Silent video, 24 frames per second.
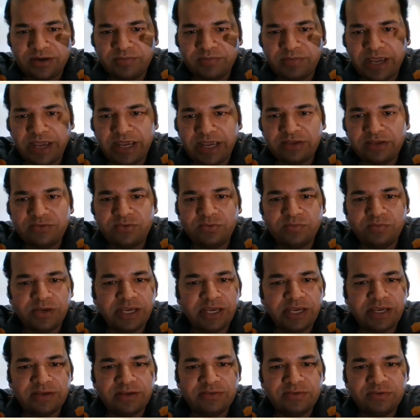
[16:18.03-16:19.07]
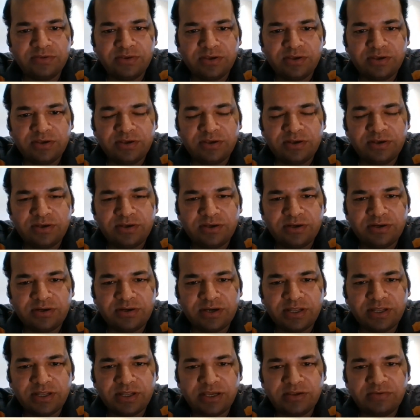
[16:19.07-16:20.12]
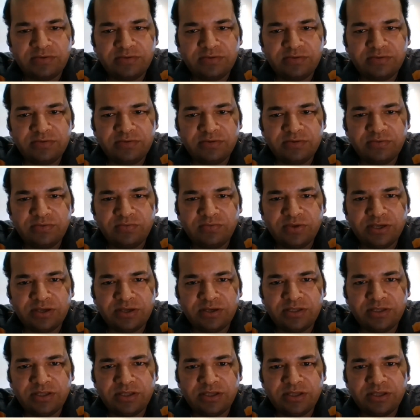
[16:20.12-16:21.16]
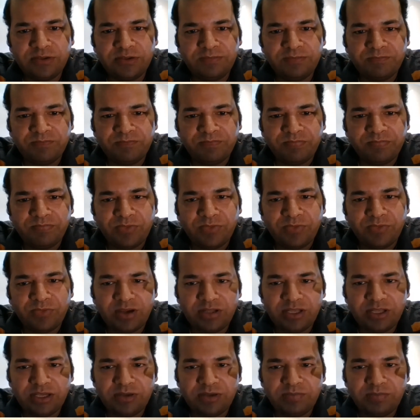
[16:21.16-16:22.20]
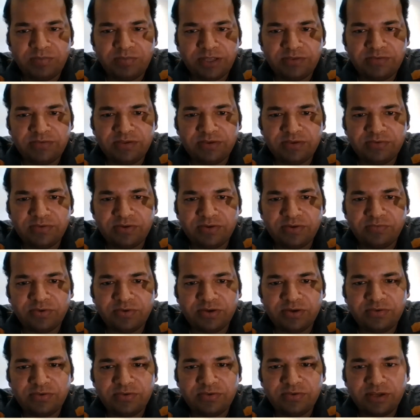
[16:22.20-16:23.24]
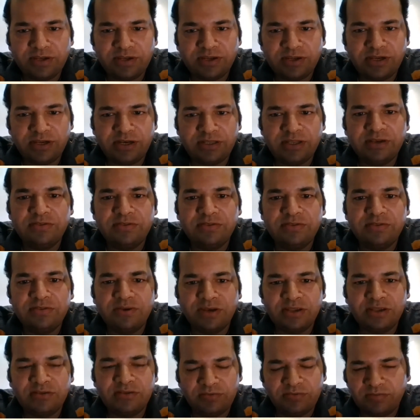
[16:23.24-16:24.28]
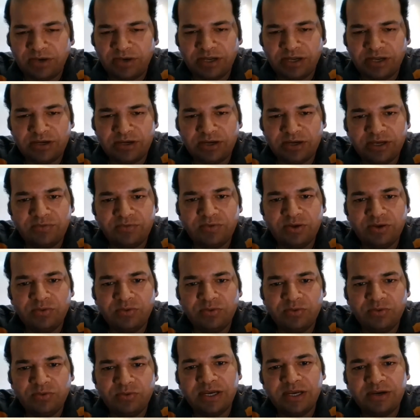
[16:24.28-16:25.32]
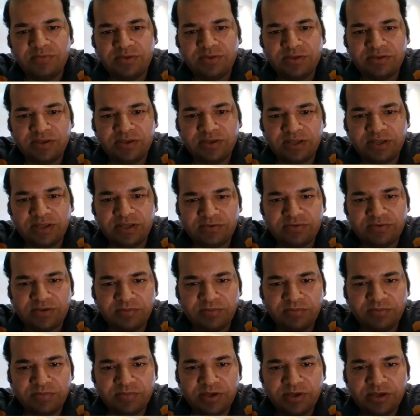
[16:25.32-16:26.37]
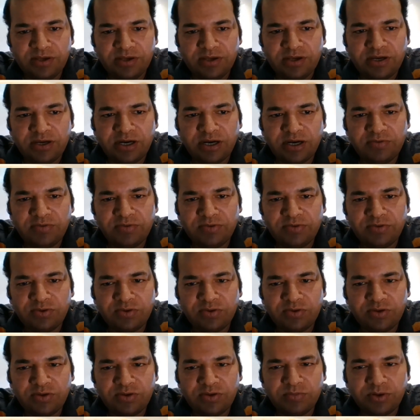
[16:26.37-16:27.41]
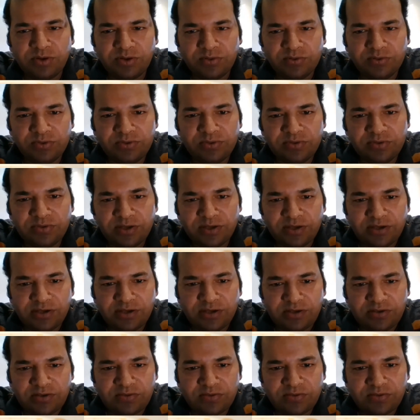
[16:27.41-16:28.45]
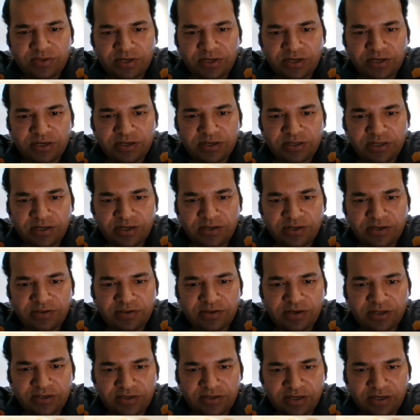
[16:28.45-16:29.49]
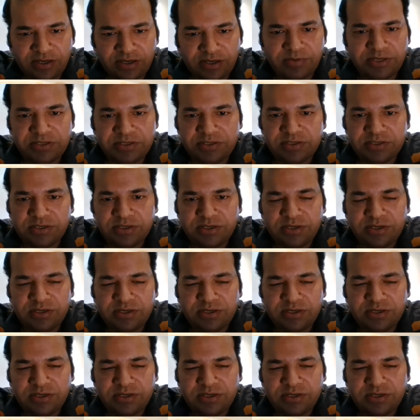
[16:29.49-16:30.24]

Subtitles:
banks to banks transactions, where they place their servers. And there is a next market that we are looking at, which is HSM, hardware security modules. So that is an established